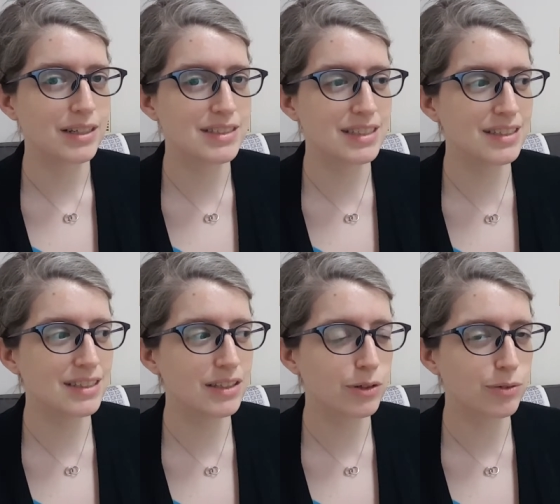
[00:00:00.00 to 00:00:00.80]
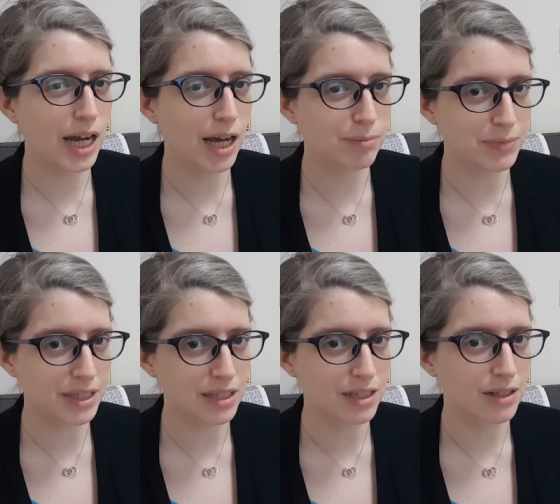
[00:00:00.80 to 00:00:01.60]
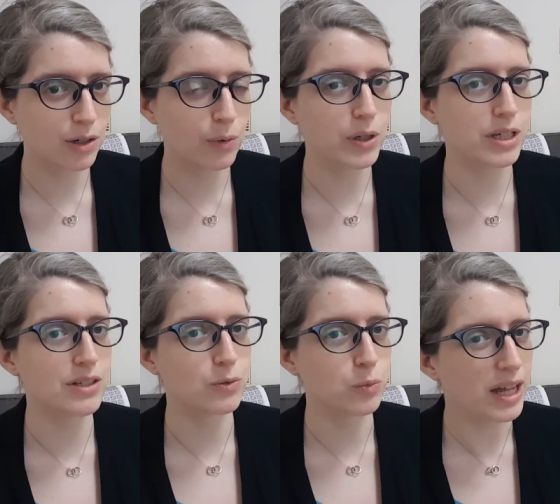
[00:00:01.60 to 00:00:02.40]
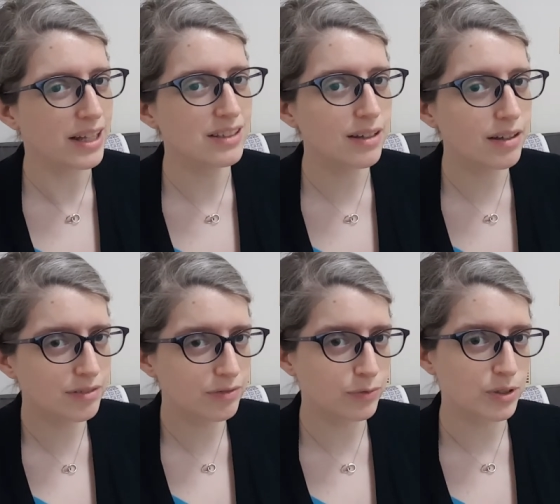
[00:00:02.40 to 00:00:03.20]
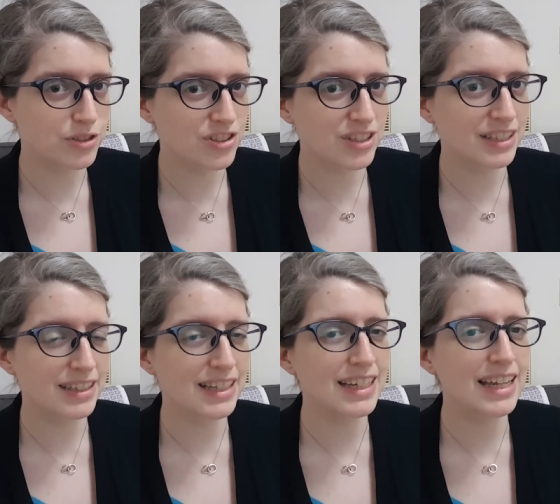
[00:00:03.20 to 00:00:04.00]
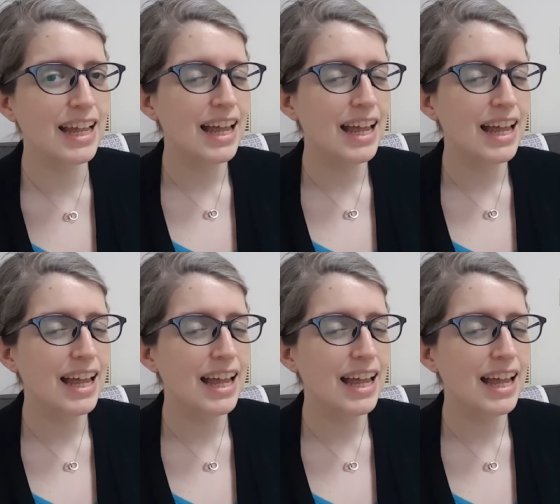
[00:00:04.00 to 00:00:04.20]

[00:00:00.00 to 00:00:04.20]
didn't grab me quite as well, unfortunately.